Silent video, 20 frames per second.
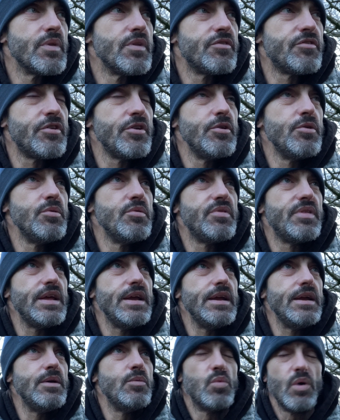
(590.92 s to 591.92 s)
to
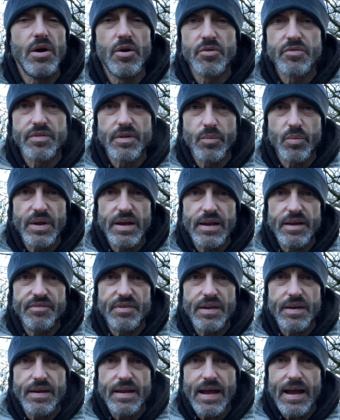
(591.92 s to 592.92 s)
the world that we live
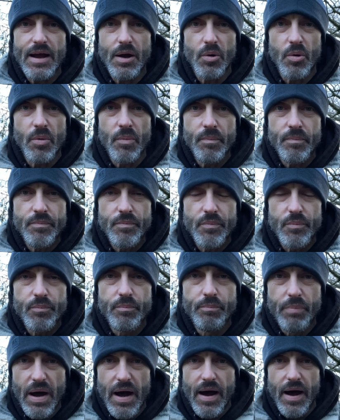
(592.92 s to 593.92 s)
in now,
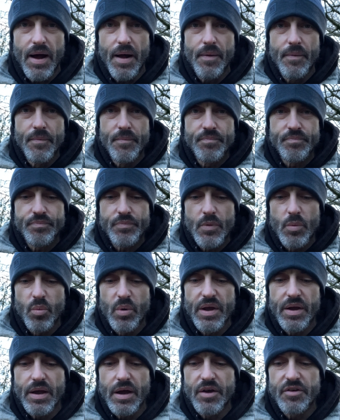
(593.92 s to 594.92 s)
but
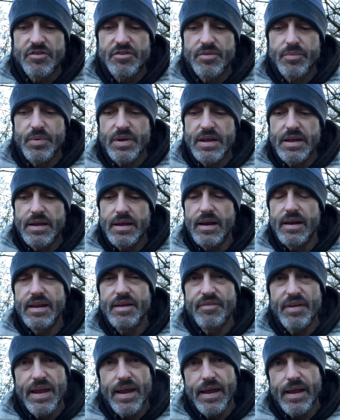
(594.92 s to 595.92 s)
we're going to be
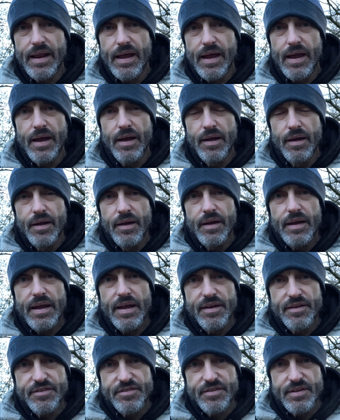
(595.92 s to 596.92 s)
living in it
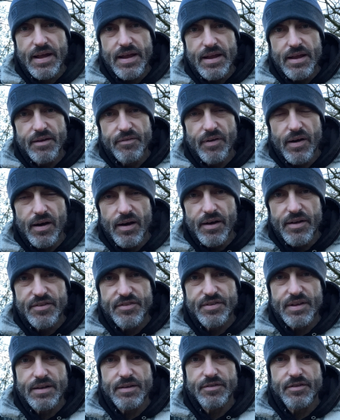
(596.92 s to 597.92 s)
in a state of
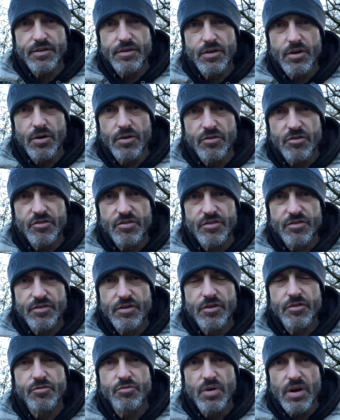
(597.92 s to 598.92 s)
heart-centered
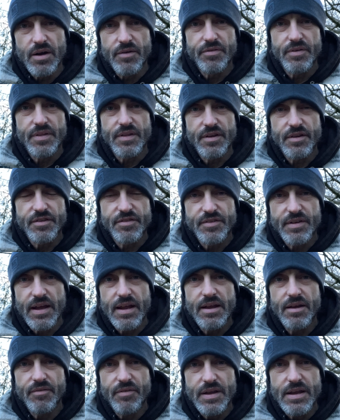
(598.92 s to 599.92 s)
consciousness rather than a
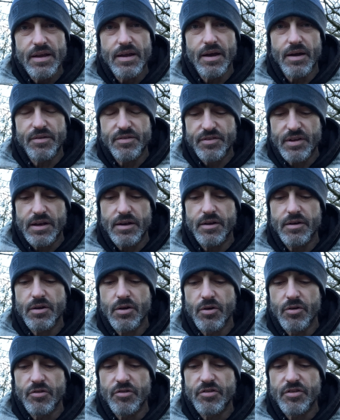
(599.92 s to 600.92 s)
state of ego-centered
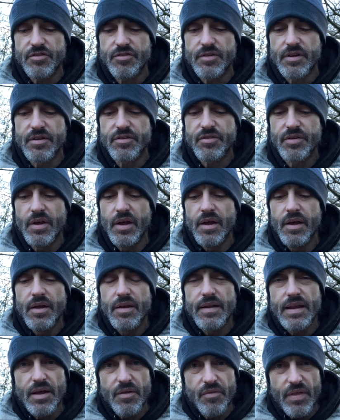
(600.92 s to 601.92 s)
consciousness.
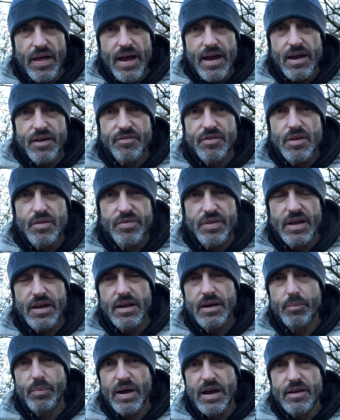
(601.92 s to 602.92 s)
Now that, if you
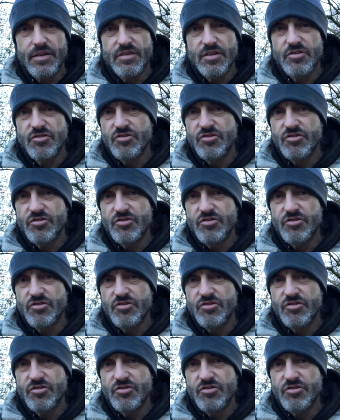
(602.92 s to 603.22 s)
think about it,